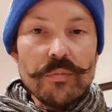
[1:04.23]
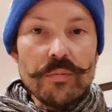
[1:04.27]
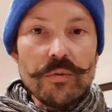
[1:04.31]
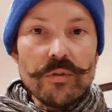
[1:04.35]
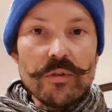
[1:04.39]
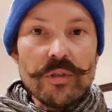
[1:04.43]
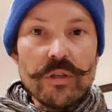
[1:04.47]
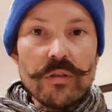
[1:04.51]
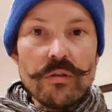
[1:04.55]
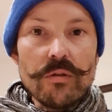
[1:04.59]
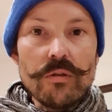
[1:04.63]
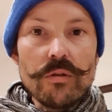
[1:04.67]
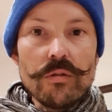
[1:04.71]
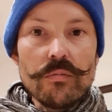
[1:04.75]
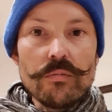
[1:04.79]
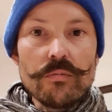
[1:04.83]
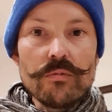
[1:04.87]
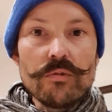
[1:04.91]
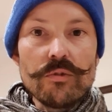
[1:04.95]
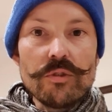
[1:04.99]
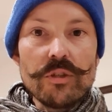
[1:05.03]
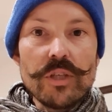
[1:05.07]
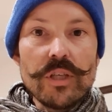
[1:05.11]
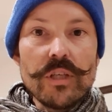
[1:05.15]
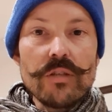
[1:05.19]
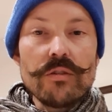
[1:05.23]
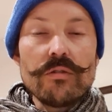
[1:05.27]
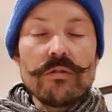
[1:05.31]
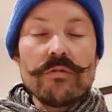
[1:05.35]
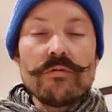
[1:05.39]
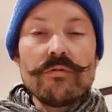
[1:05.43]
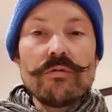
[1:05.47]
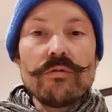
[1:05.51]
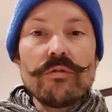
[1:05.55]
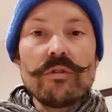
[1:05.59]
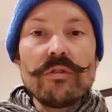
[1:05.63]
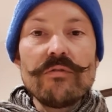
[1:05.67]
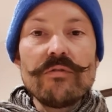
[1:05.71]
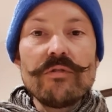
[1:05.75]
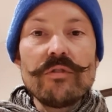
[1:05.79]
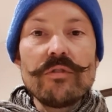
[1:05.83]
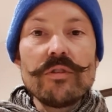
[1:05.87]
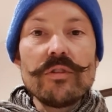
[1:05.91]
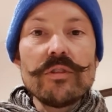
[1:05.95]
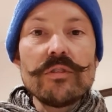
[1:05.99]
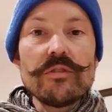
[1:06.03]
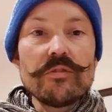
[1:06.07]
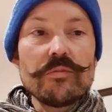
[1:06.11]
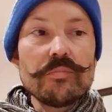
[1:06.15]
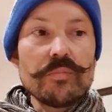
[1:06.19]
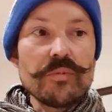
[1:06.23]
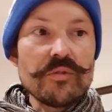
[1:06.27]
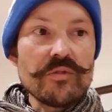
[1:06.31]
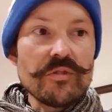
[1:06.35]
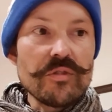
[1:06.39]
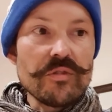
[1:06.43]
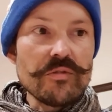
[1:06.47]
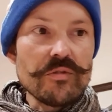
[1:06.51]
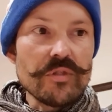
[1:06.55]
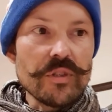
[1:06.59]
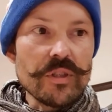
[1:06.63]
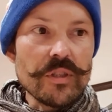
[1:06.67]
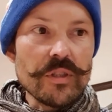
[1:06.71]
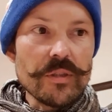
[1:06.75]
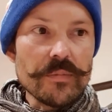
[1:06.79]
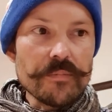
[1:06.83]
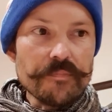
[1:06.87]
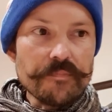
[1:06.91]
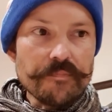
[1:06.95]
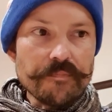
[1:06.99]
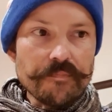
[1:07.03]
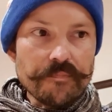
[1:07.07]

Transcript: that come together for a very specific